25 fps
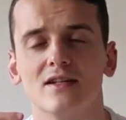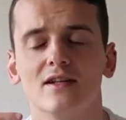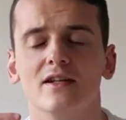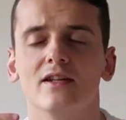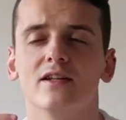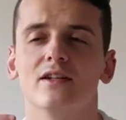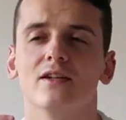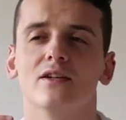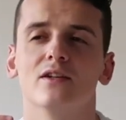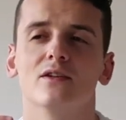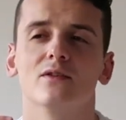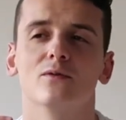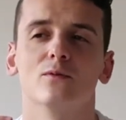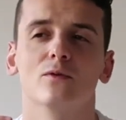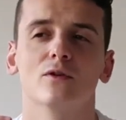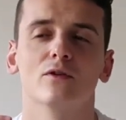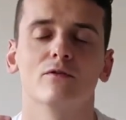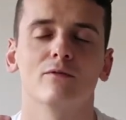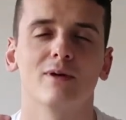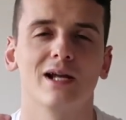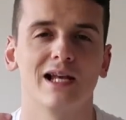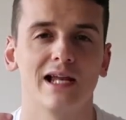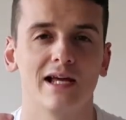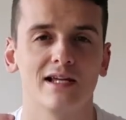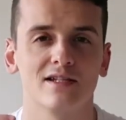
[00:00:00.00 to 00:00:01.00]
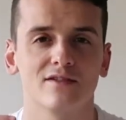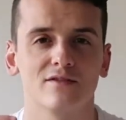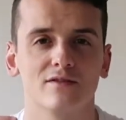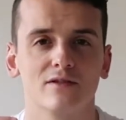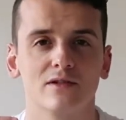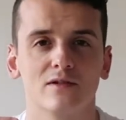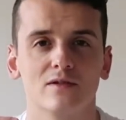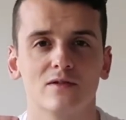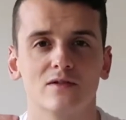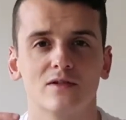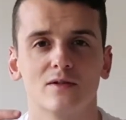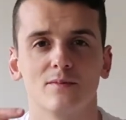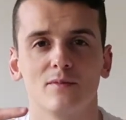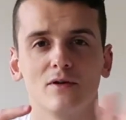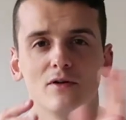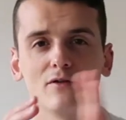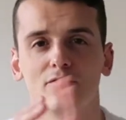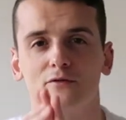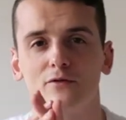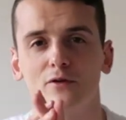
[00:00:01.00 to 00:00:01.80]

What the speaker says: and one of my last videos about